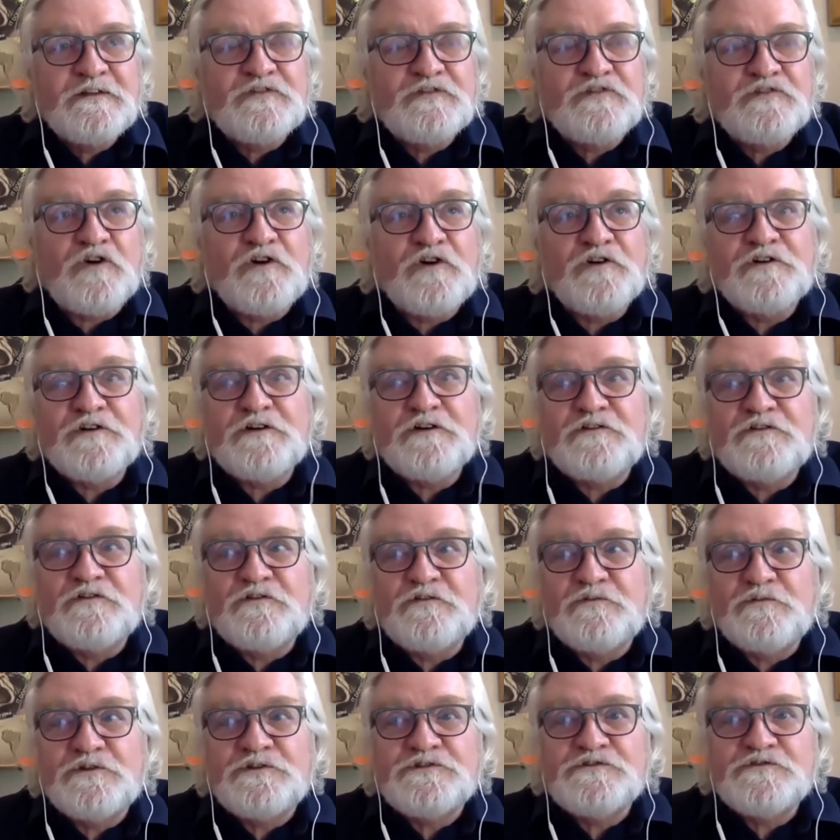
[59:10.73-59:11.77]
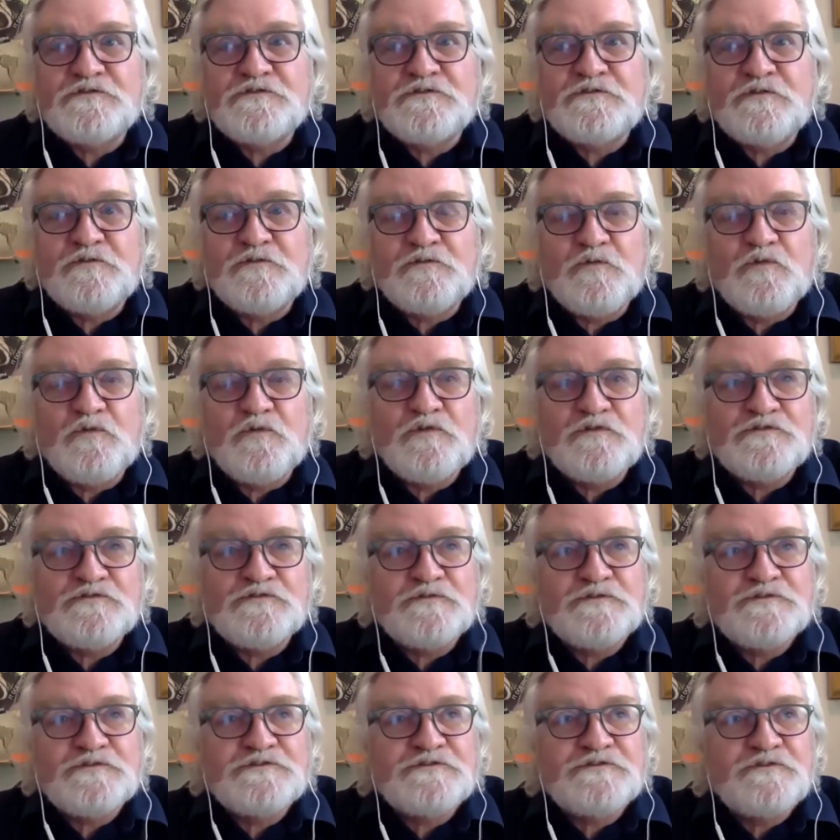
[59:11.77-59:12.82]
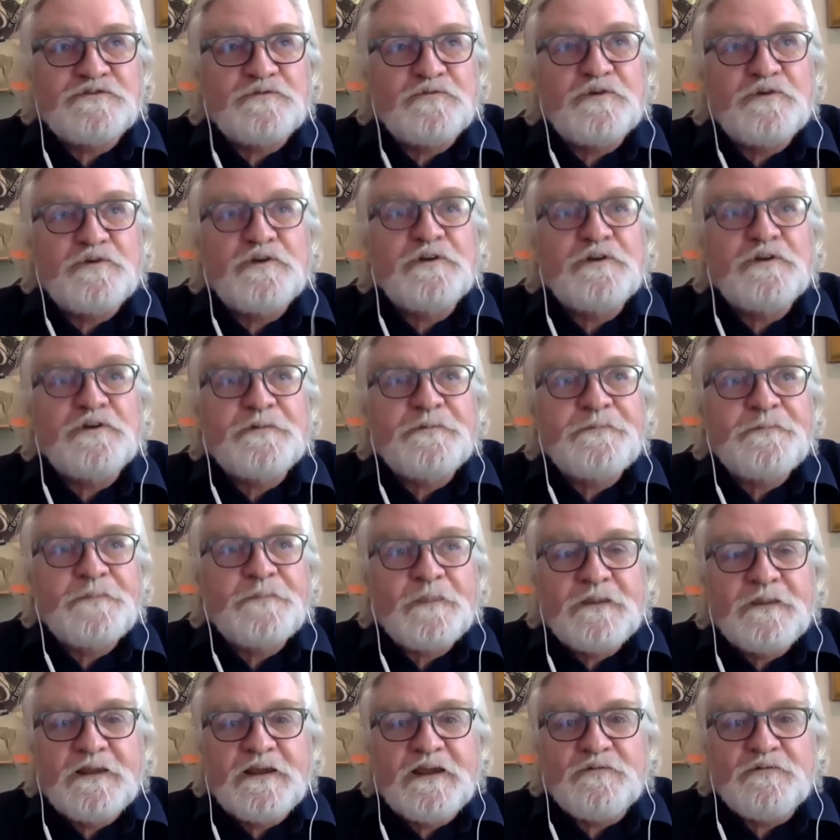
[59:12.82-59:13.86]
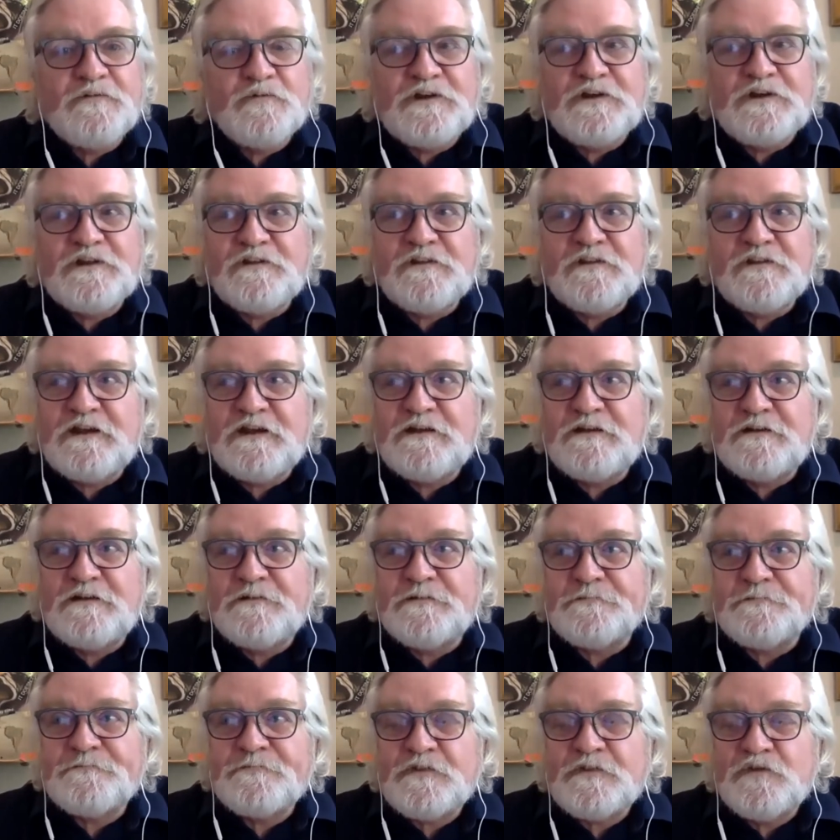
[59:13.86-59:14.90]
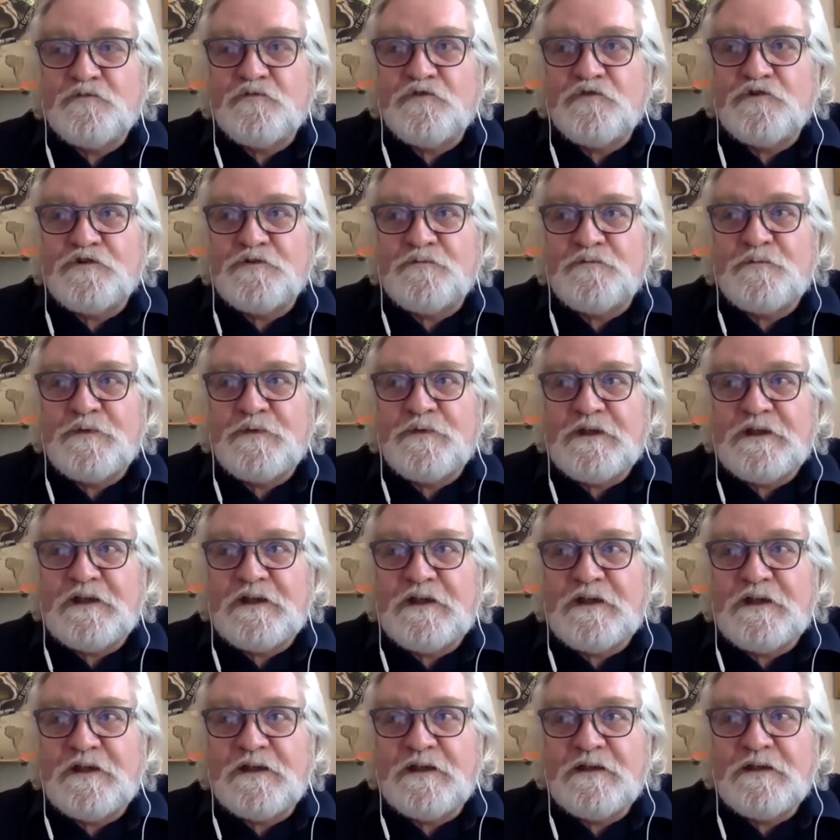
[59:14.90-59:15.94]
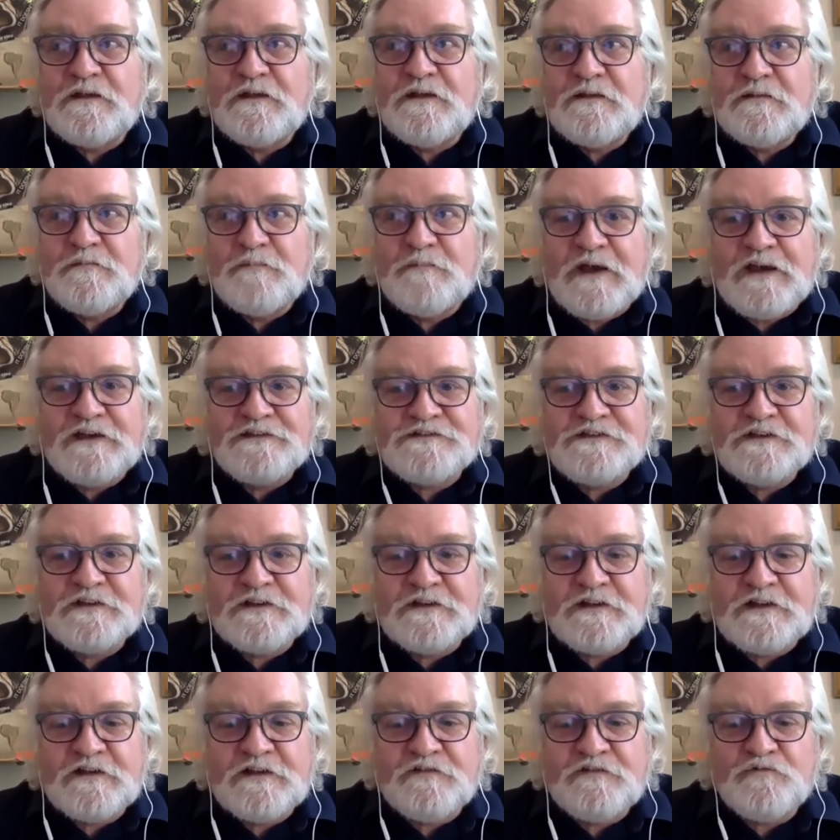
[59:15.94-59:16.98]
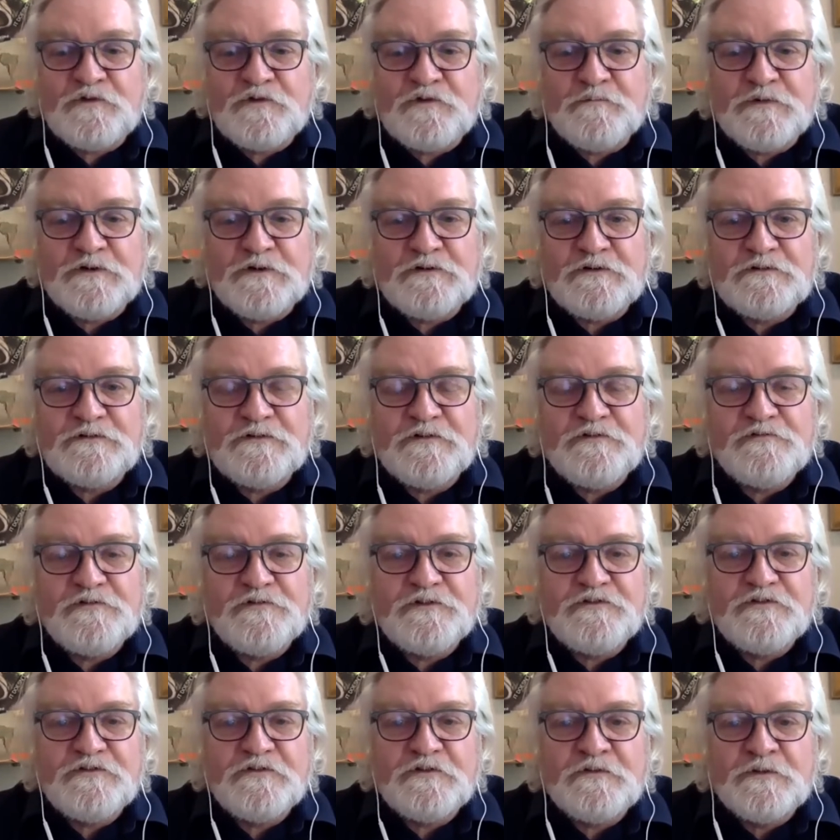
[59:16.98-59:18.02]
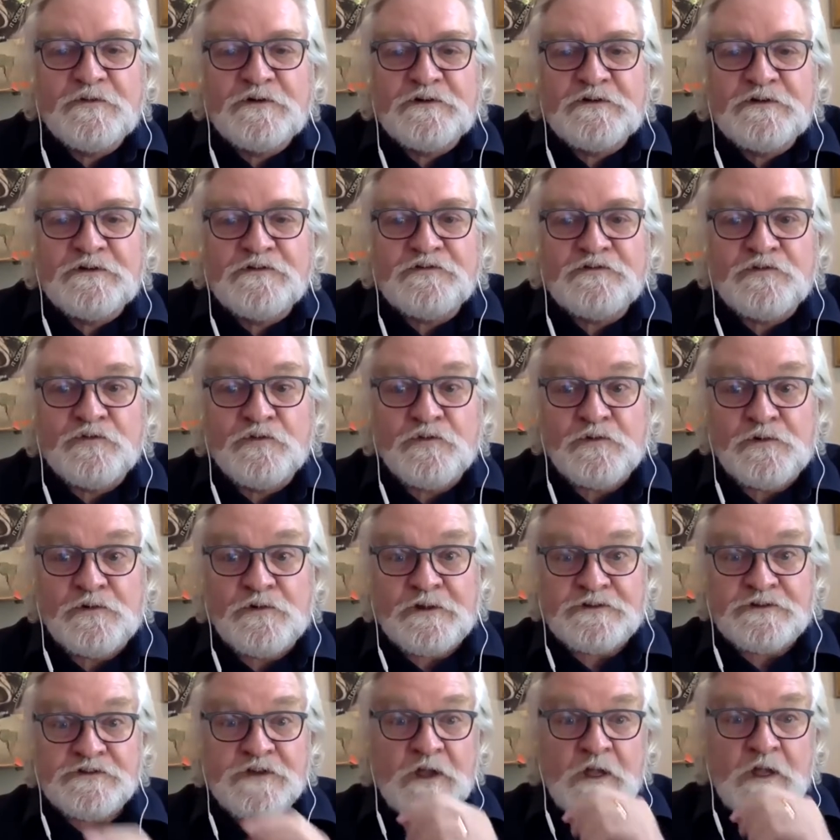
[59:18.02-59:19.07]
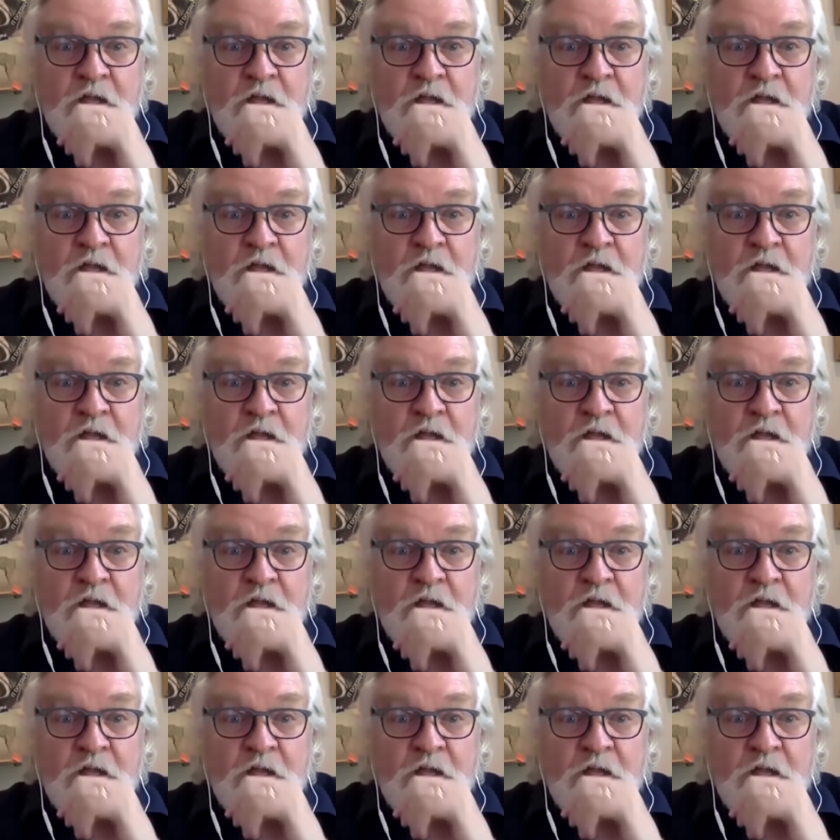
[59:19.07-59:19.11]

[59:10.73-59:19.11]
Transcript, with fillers: target to which towards which to work, and we then would be basically, if we build the renewable and storage